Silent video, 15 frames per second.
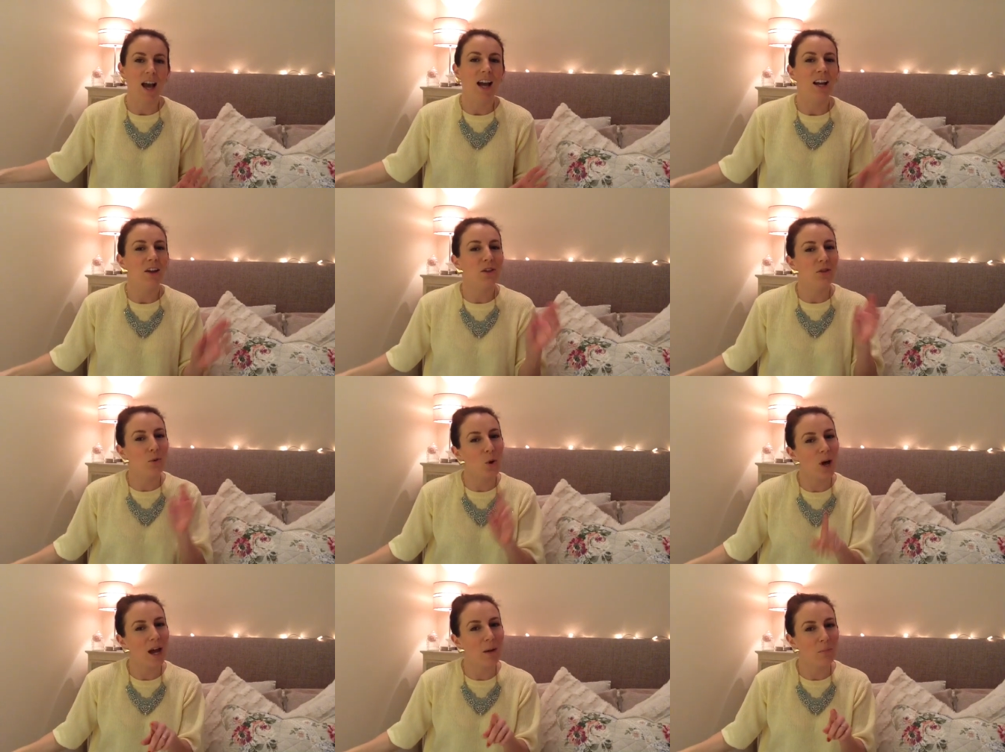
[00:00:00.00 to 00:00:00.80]
I
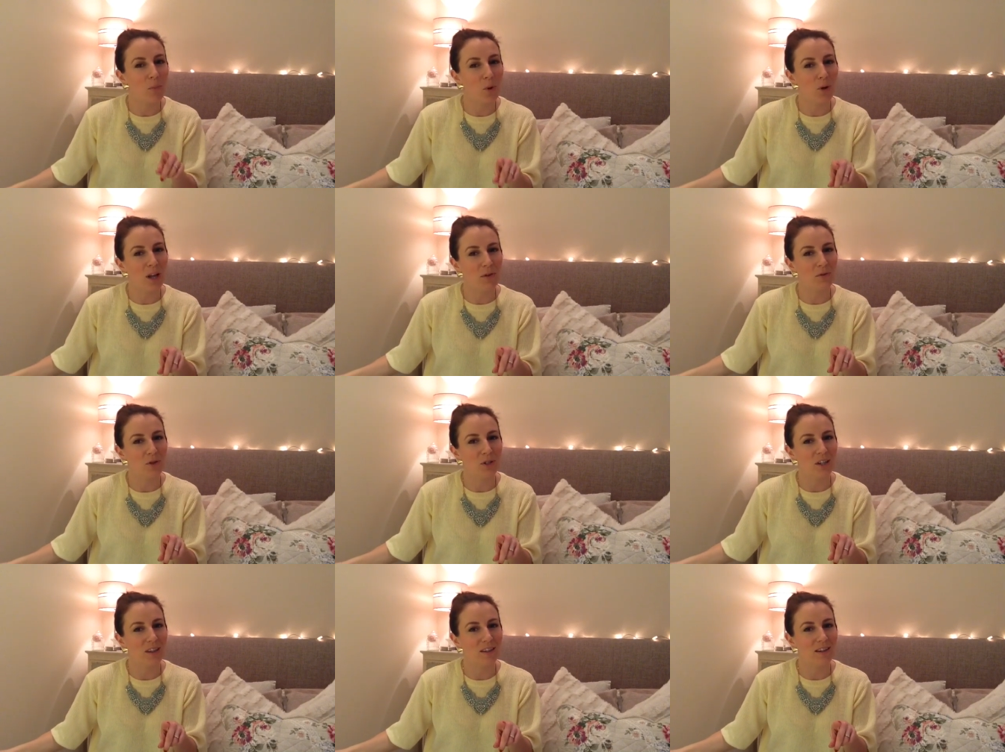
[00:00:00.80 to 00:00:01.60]
thought I had more left
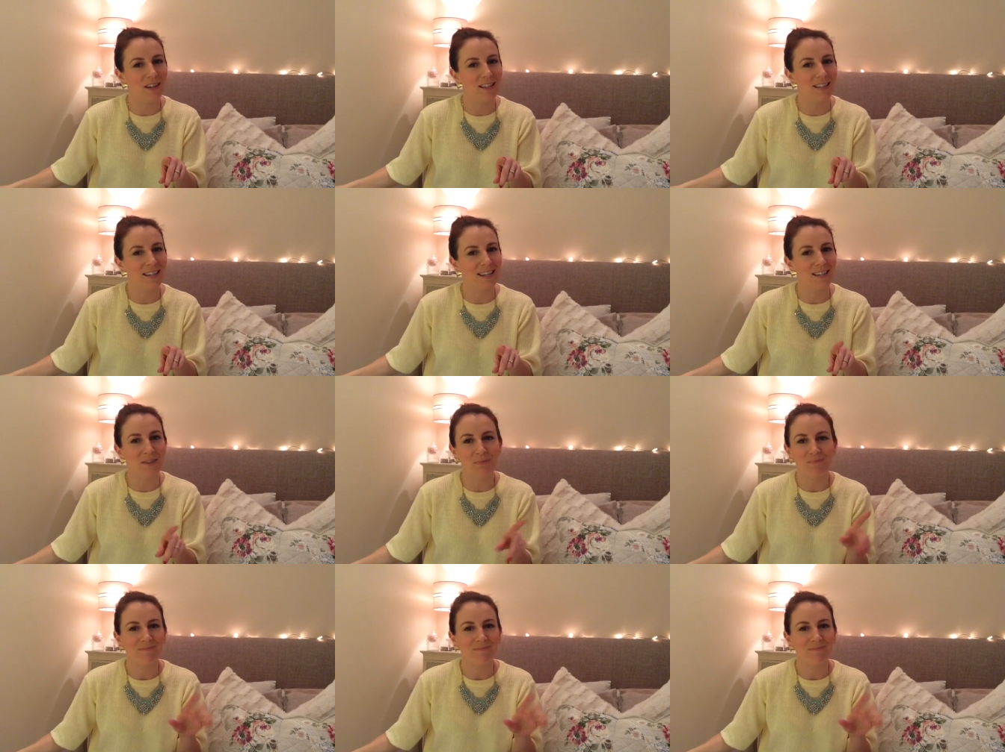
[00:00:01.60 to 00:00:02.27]
on it than I did.